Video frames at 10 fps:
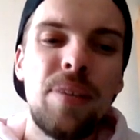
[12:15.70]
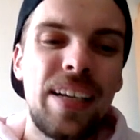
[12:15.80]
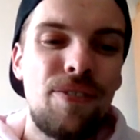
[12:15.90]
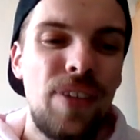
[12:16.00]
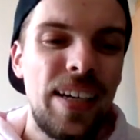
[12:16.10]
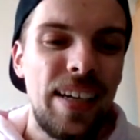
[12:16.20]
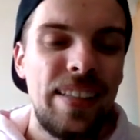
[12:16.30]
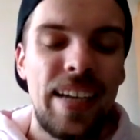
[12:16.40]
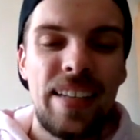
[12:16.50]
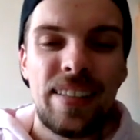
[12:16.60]
But I think in
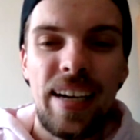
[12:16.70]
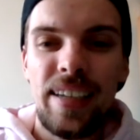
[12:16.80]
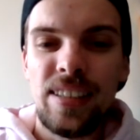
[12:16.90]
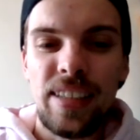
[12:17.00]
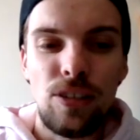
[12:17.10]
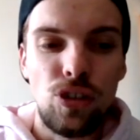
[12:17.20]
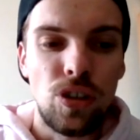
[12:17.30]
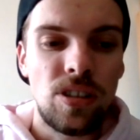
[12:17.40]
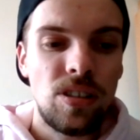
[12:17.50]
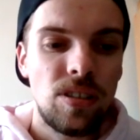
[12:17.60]
the end I decided to
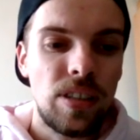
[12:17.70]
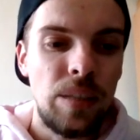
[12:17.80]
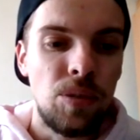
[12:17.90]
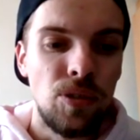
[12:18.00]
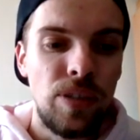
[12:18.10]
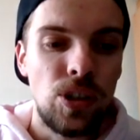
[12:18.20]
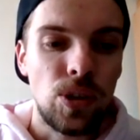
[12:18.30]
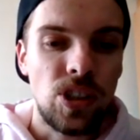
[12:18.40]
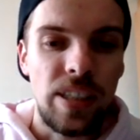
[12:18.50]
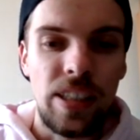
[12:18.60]
just keep the
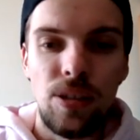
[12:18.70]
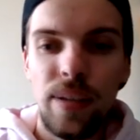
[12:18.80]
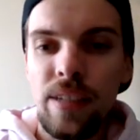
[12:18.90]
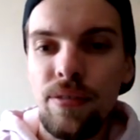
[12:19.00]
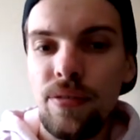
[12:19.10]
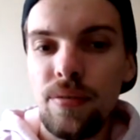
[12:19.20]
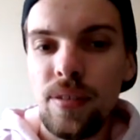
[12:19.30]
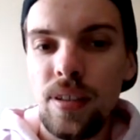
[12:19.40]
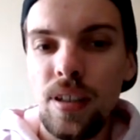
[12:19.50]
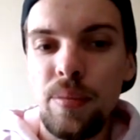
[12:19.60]
resources in Grave,
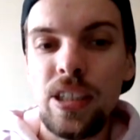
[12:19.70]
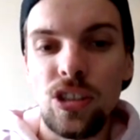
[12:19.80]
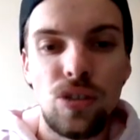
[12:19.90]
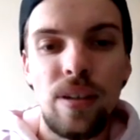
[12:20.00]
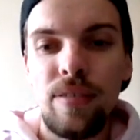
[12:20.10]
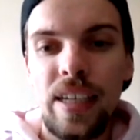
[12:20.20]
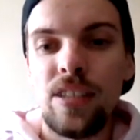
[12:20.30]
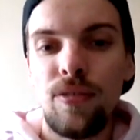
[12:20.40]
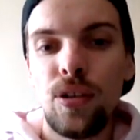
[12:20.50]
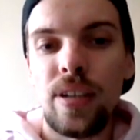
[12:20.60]
because Griffin
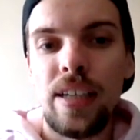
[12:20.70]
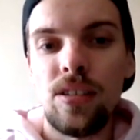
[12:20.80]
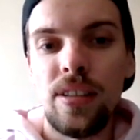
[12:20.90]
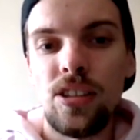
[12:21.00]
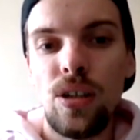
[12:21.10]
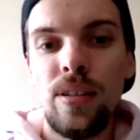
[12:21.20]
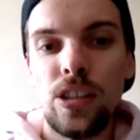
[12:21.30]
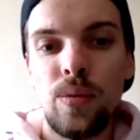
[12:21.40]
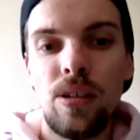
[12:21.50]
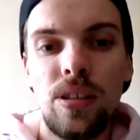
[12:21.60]
is a floodgate on its own
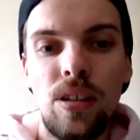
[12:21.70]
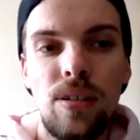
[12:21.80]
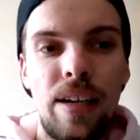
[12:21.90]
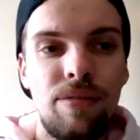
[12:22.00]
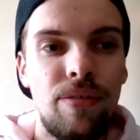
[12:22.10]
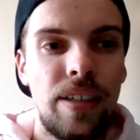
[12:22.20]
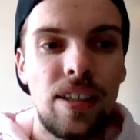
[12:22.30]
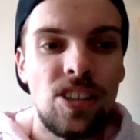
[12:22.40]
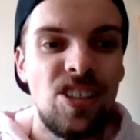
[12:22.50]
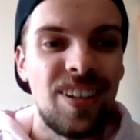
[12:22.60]
as well, you know, everything
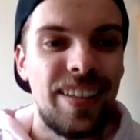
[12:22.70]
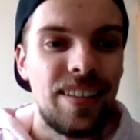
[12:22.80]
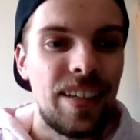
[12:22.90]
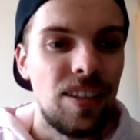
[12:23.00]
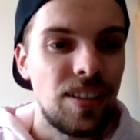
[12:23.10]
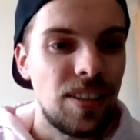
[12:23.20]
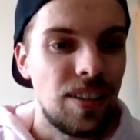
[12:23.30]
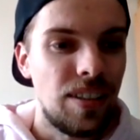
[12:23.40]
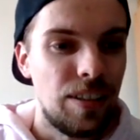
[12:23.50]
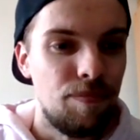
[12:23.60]
that's not linked cannot
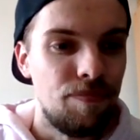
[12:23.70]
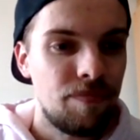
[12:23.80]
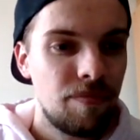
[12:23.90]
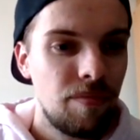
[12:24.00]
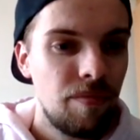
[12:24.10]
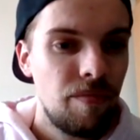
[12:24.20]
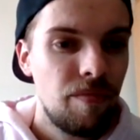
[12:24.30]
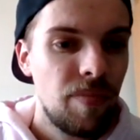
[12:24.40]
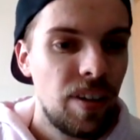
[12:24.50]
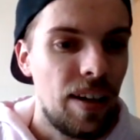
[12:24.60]

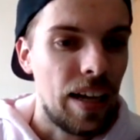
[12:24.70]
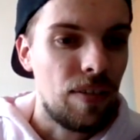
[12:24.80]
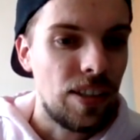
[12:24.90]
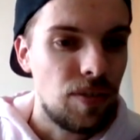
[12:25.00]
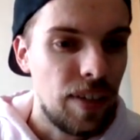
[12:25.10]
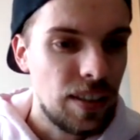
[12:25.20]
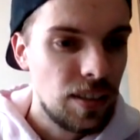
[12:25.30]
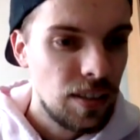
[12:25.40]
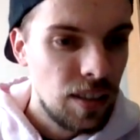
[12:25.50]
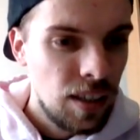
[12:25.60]
activate its
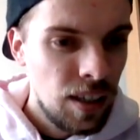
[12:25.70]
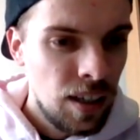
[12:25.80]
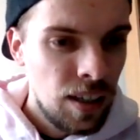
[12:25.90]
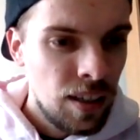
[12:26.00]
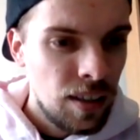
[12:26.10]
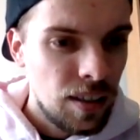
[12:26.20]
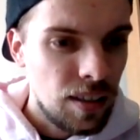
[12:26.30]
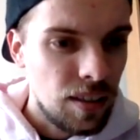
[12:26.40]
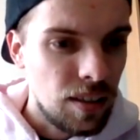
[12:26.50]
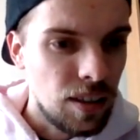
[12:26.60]
effects.
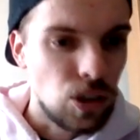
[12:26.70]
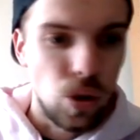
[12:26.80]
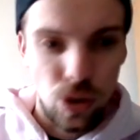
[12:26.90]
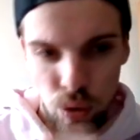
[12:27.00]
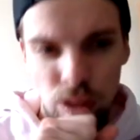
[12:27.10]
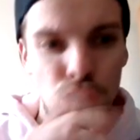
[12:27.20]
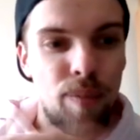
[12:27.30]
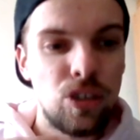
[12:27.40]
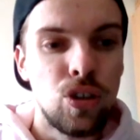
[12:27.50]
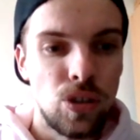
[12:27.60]
Sorry,
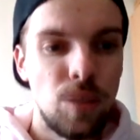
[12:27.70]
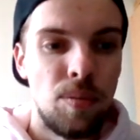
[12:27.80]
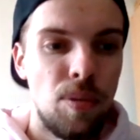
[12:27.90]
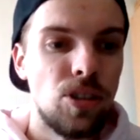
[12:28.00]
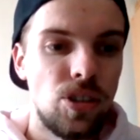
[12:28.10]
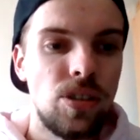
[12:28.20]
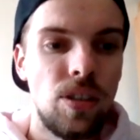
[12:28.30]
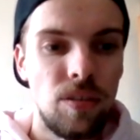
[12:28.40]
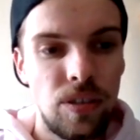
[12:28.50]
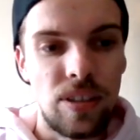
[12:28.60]
special summoned monsters
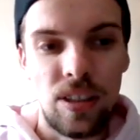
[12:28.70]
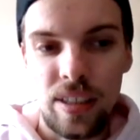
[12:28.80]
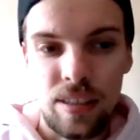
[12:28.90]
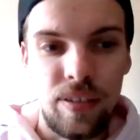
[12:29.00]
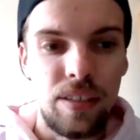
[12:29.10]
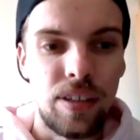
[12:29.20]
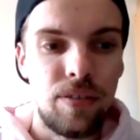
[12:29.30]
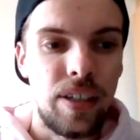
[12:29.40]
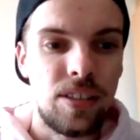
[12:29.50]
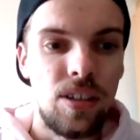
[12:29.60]
on the field cannot activate their
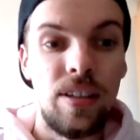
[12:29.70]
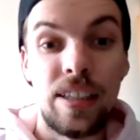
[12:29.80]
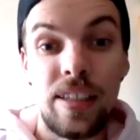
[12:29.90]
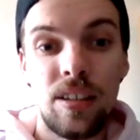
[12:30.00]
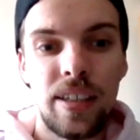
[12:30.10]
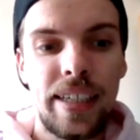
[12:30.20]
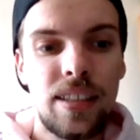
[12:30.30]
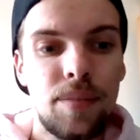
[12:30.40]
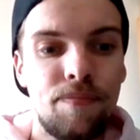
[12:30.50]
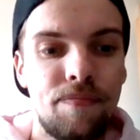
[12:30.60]
effects unless they are
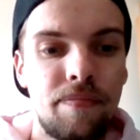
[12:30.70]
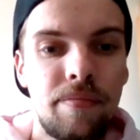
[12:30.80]
linked.